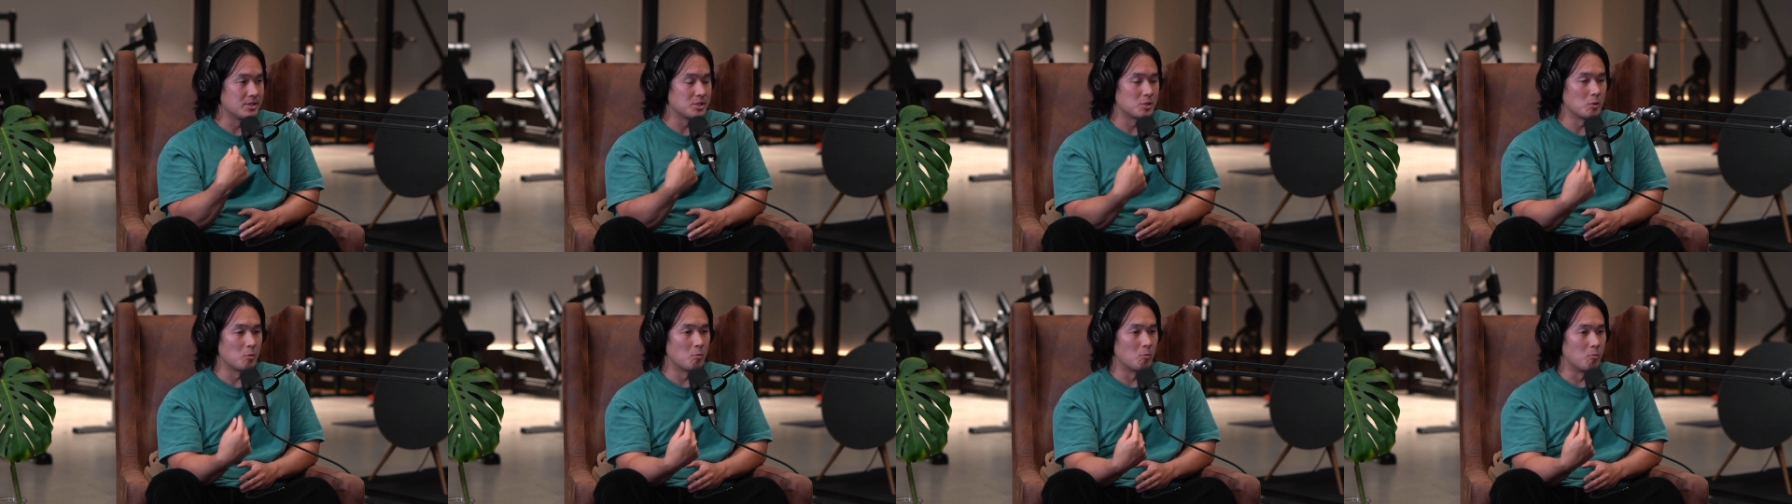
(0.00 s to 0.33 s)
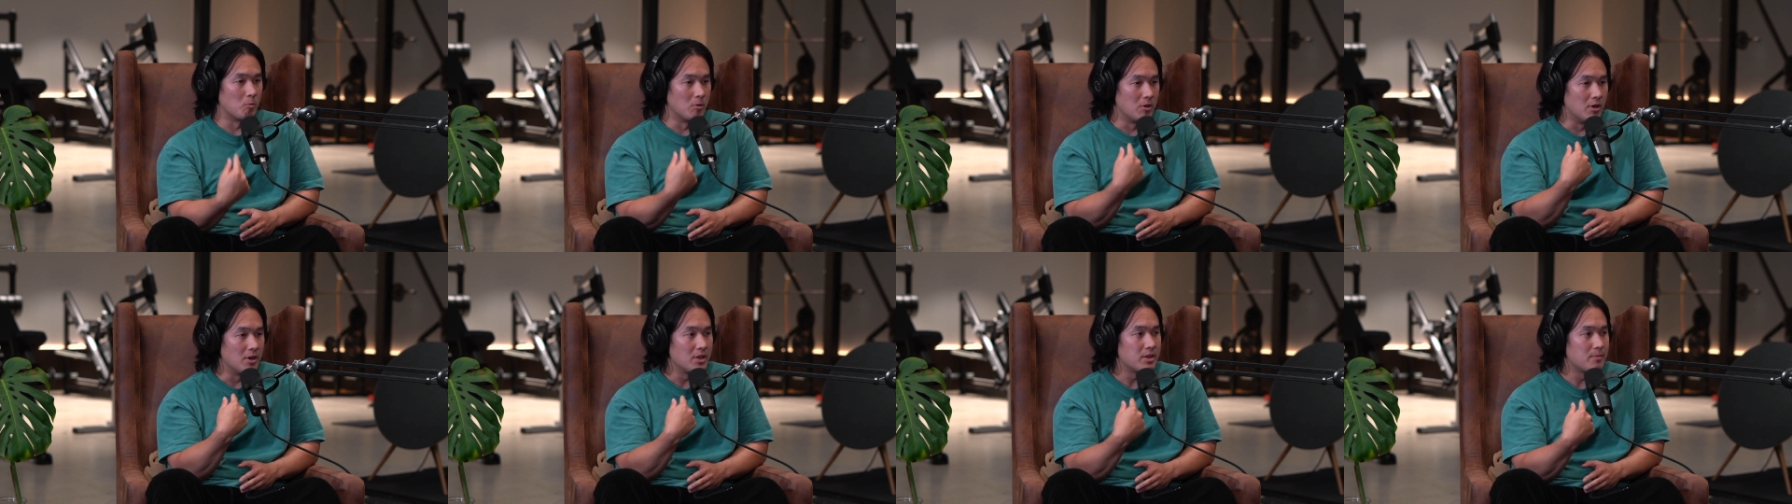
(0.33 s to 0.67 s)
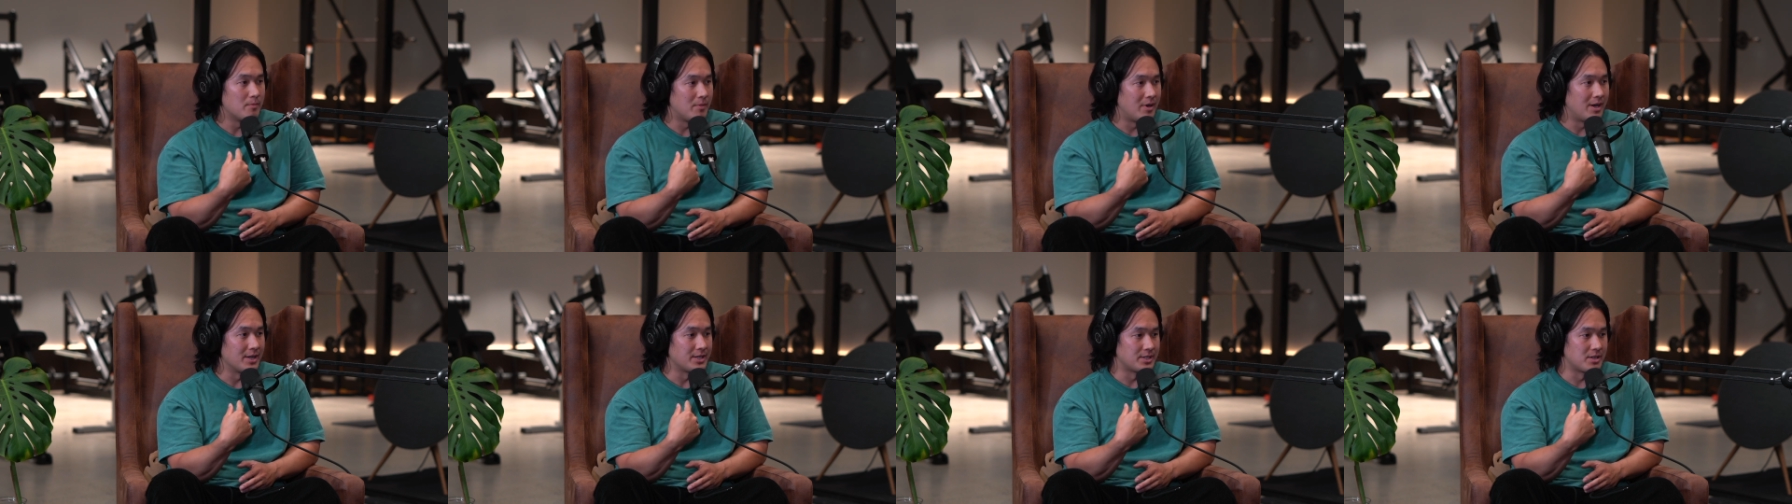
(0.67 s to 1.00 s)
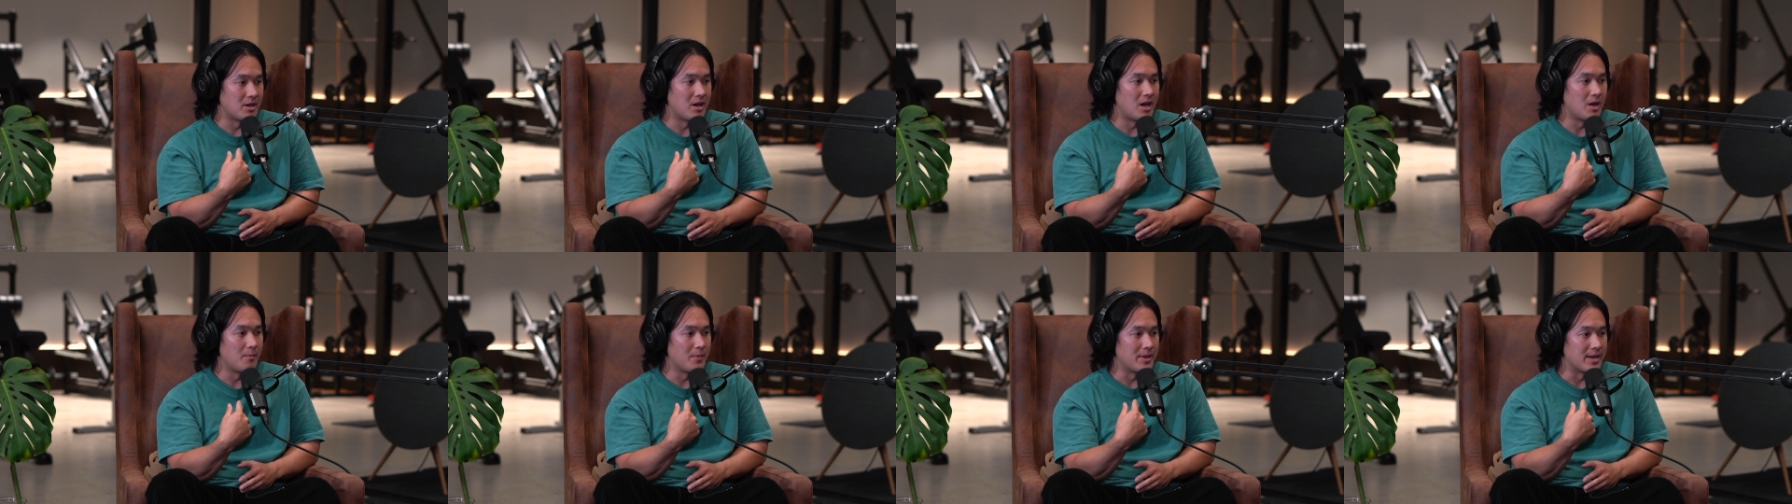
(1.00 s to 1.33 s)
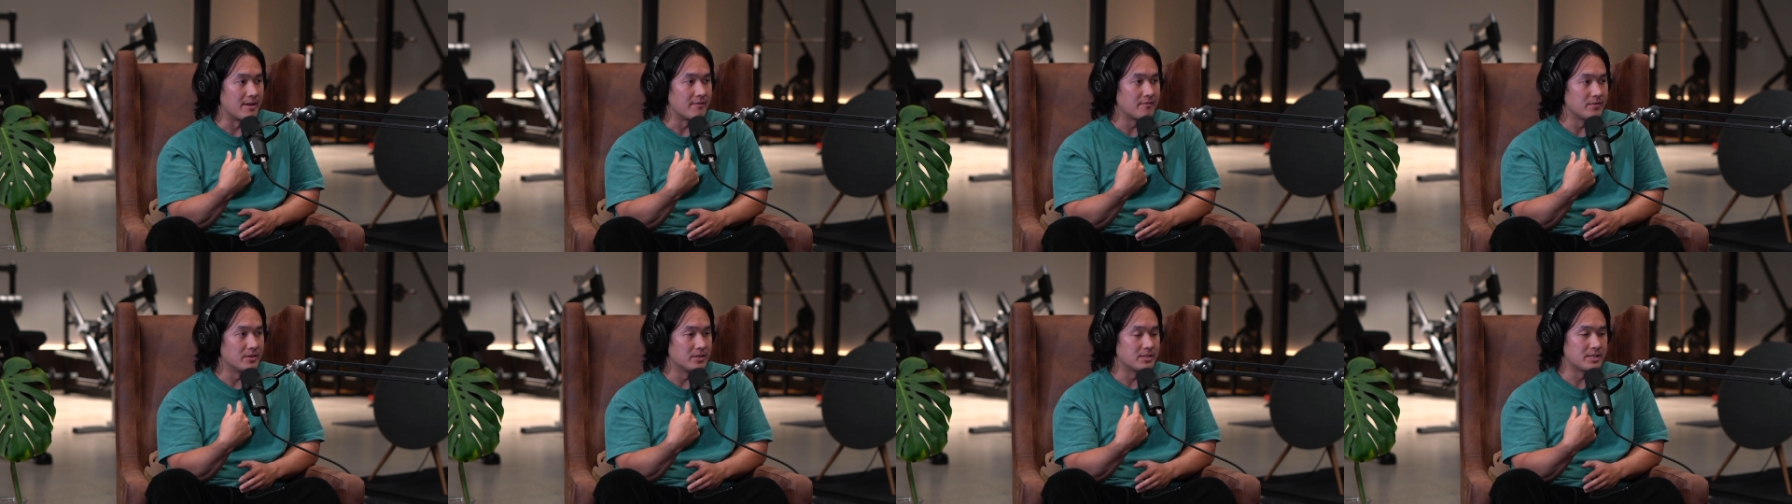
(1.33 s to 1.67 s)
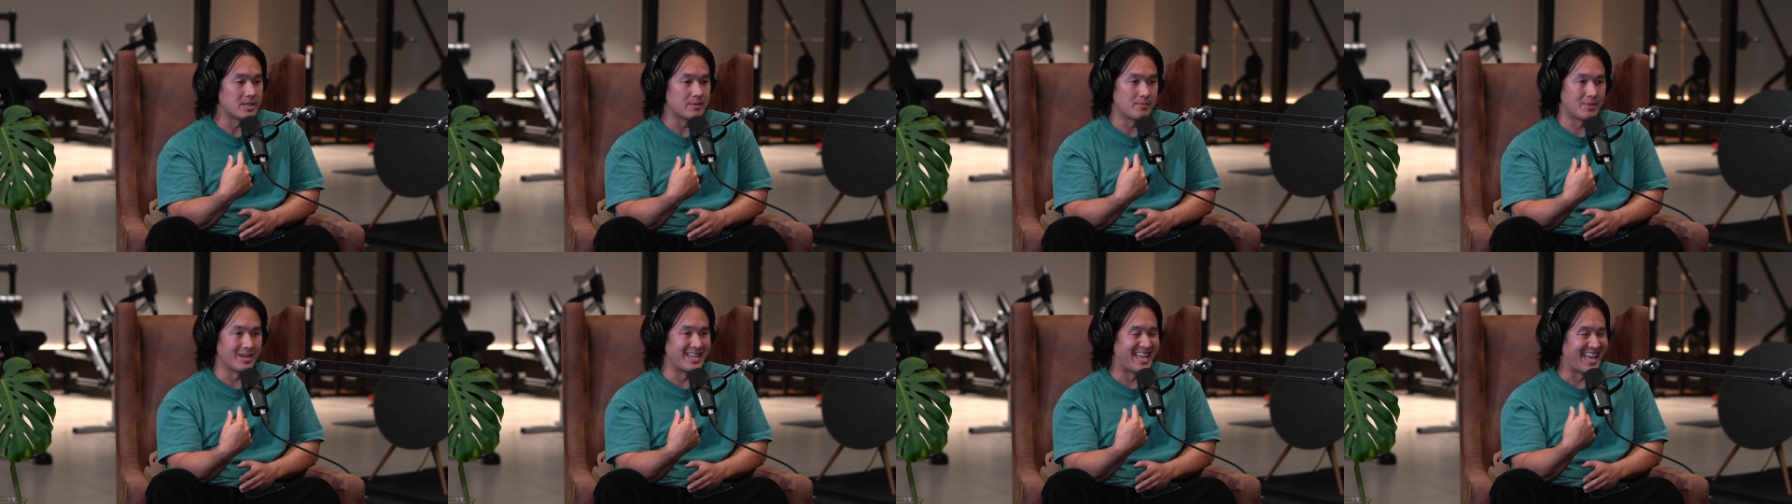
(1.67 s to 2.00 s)
Is it worth my time and
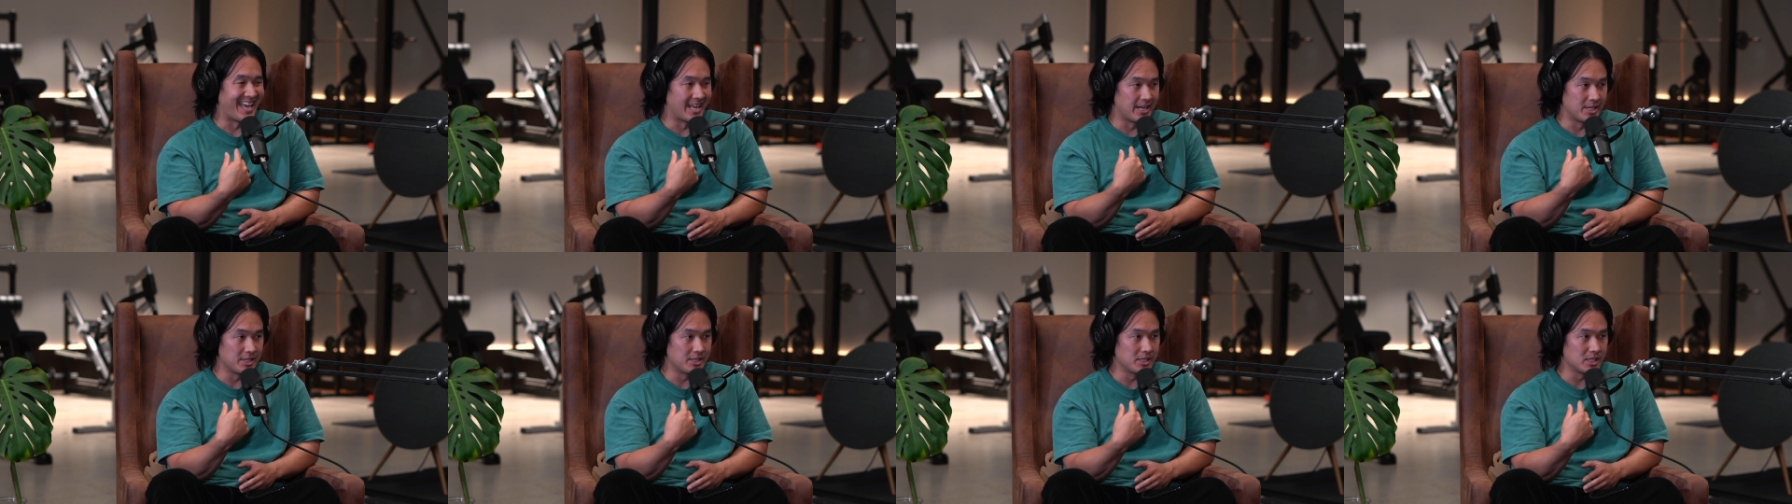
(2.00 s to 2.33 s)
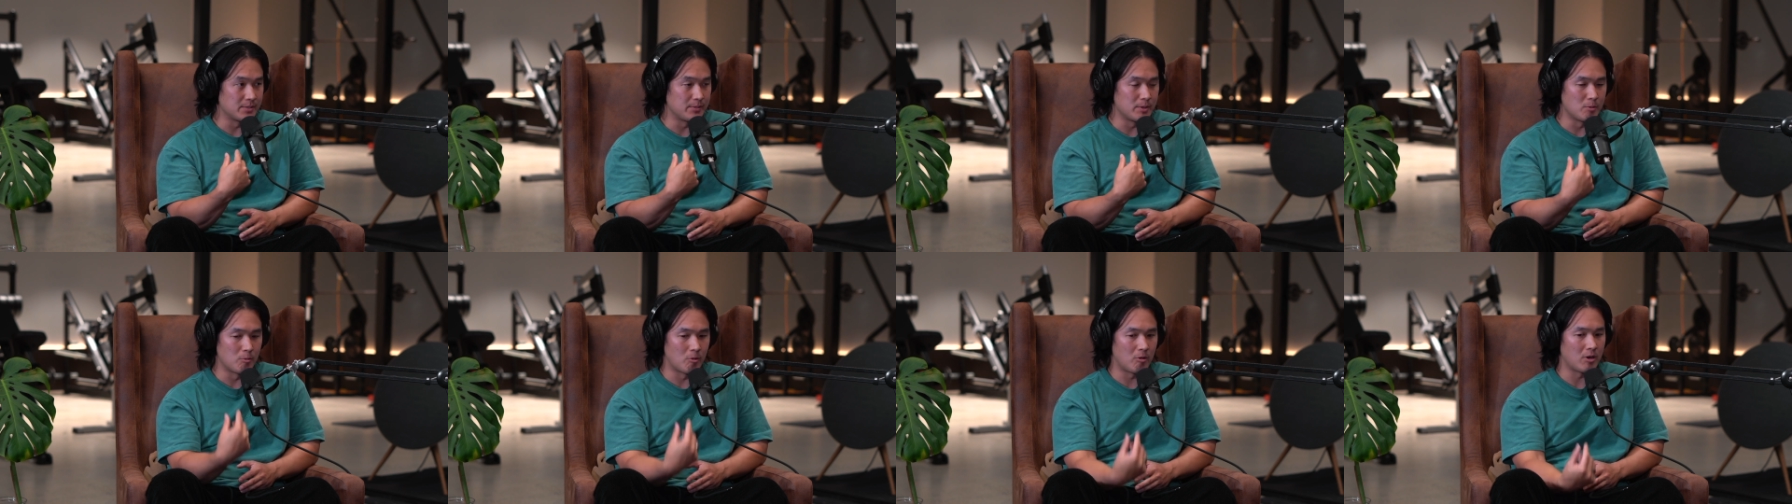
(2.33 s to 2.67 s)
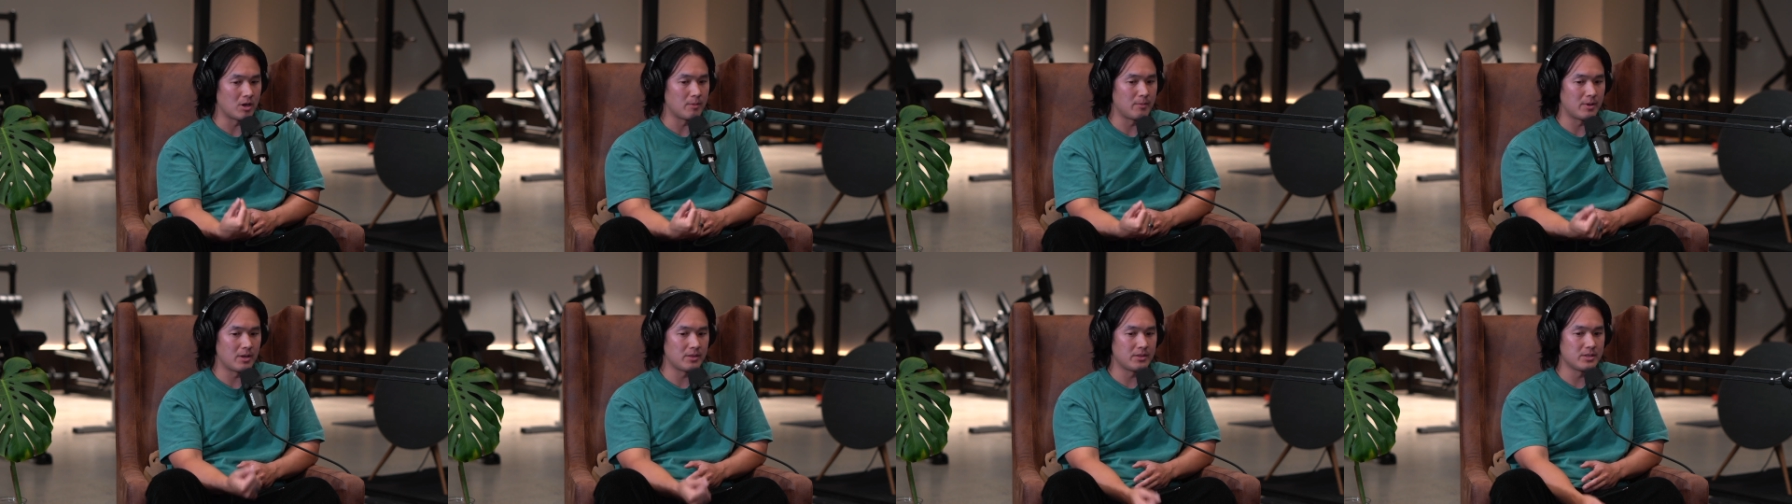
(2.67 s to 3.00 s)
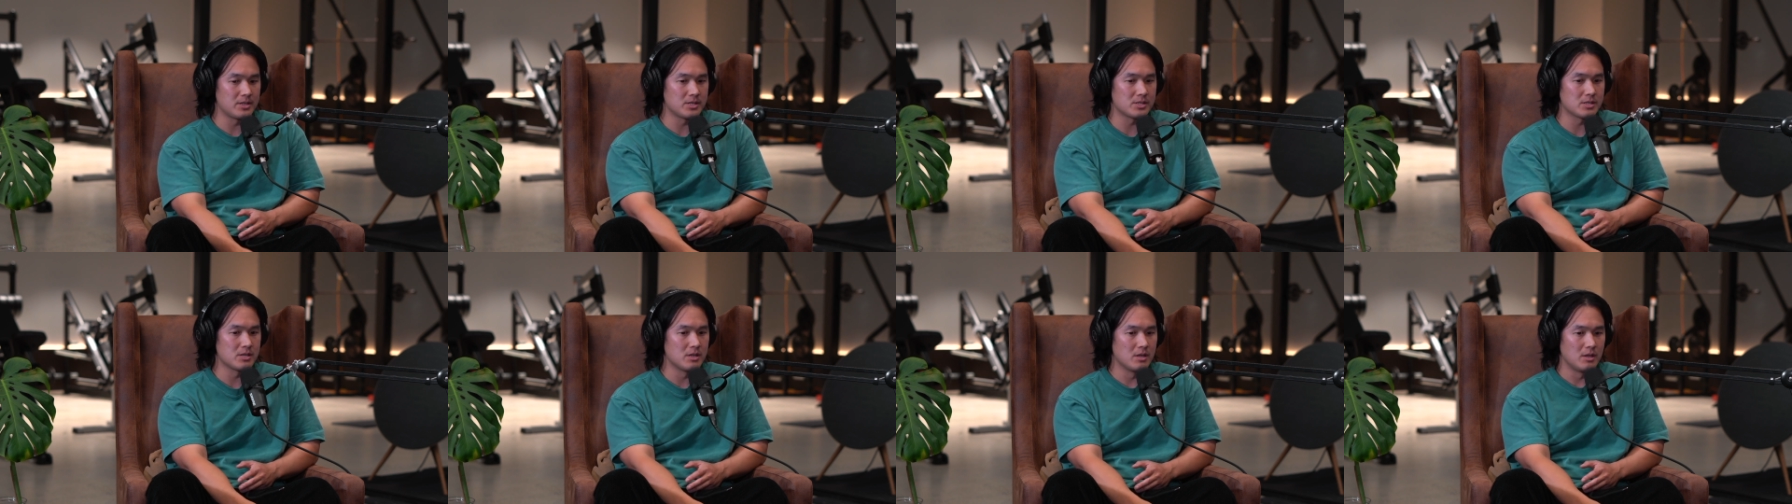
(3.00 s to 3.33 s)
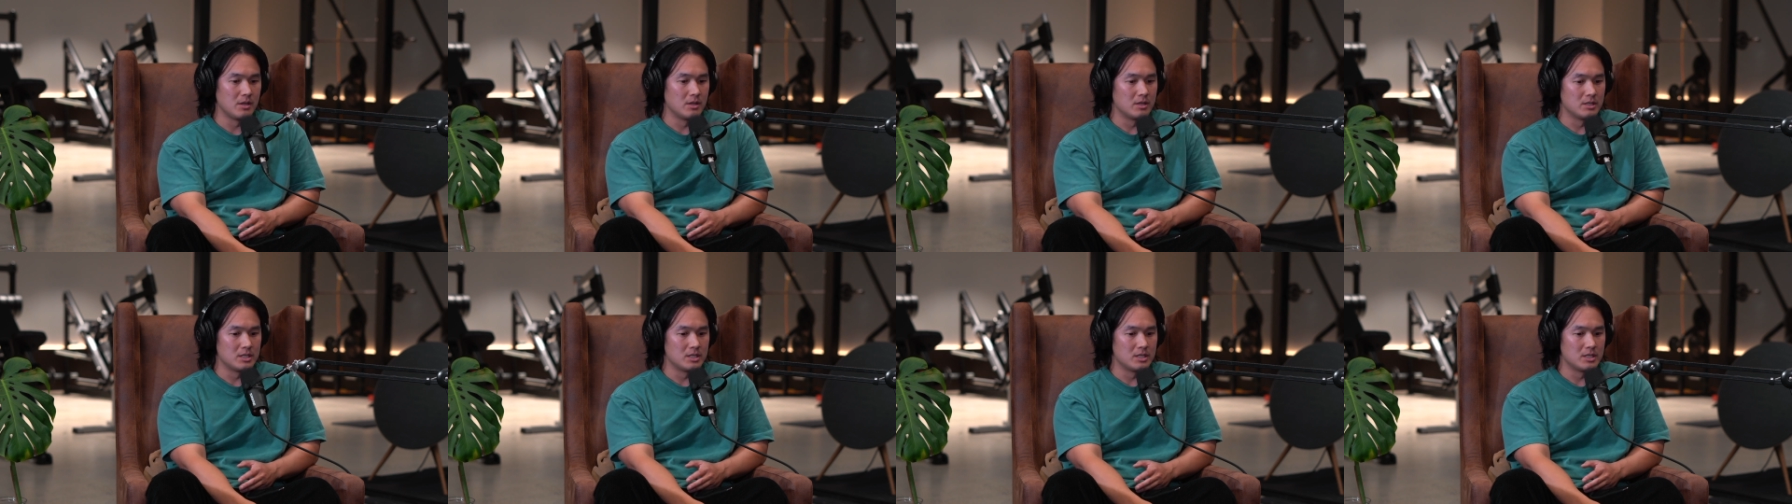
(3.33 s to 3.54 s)
effort and my energy to be worrying about this?